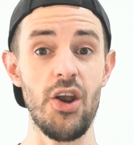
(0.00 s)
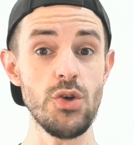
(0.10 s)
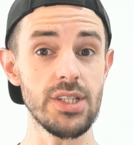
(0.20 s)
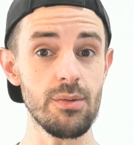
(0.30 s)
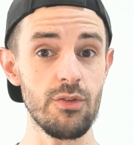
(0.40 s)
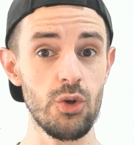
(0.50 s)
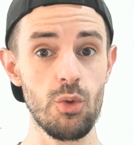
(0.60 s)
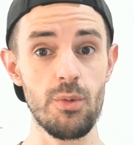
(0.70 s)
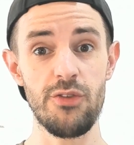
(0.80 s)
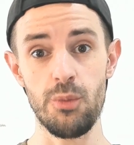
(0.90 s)
I know some of you
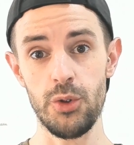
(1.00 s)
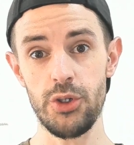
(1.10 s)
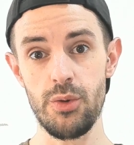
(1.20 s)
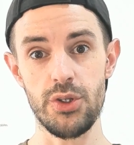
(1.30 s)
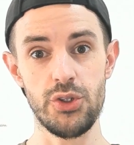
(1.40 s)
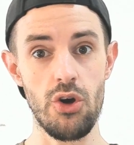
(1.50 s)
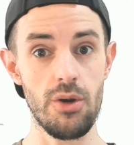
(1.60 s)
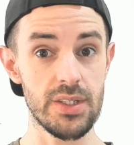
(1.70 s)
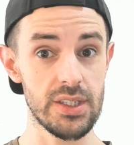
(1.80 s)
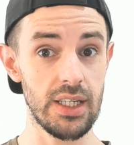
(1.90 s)
will be familiar with the
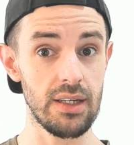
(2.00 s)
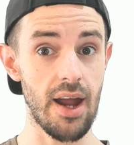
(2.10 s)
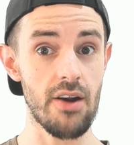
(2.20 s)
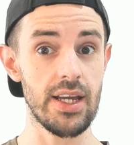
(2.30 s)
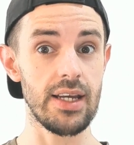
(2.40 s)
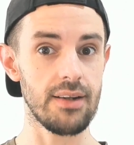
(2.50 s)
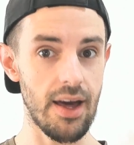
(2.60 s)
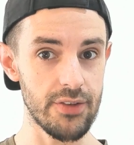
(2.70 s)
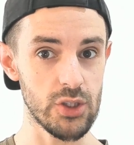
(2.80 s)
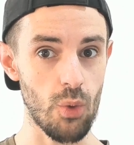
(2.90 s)
term the singularity and
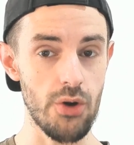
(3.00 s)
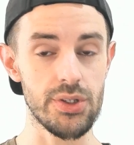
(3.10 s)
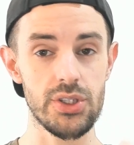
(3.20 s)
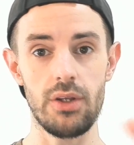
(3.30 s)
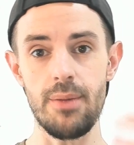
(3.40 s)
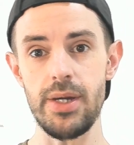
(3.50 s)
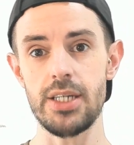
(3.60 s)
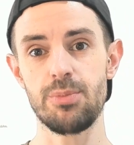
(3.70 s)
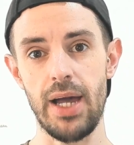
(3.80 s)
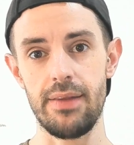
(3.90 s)
others won't, so let me
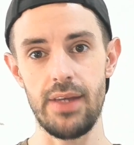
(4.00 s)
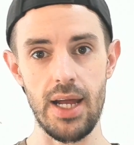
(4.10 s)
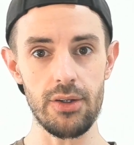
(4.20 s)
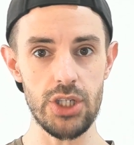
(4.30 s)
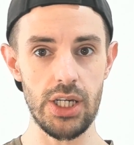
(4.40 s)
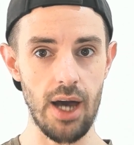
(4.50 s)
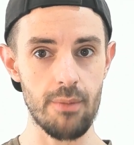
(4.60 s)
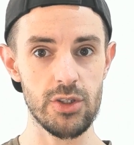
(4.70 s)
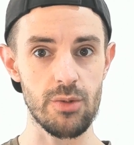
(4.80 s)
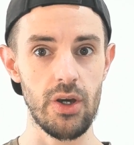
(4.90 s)
explain. The analogy
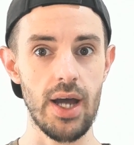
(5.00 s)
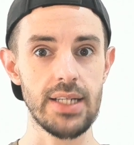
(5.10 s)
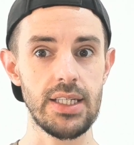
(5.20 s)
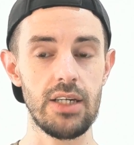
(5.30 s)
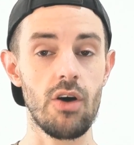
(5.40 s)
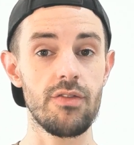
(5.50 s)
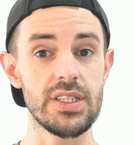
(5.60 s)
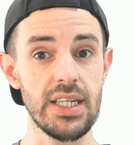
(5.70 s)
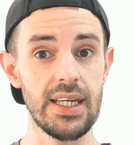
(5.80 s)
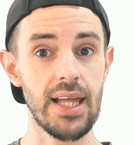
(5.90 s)
comes from the idea of a
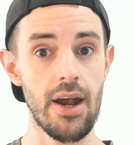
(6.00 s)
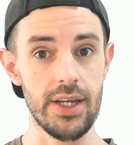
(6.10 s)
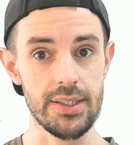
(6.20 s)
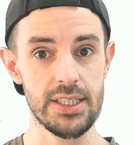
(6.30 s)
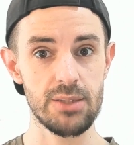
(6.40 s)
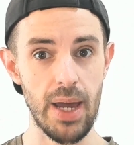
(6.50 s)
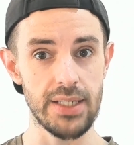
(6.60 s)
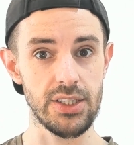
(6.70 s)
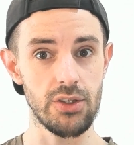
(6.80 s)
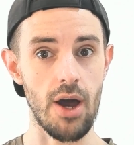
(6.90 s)
singularity in
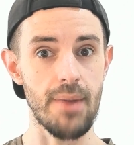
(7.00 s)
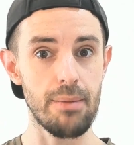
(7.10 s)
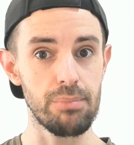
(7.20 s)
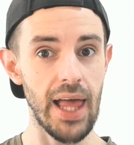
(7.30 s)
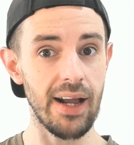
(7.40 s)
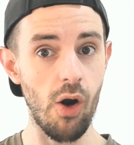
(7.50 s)
space-time, a black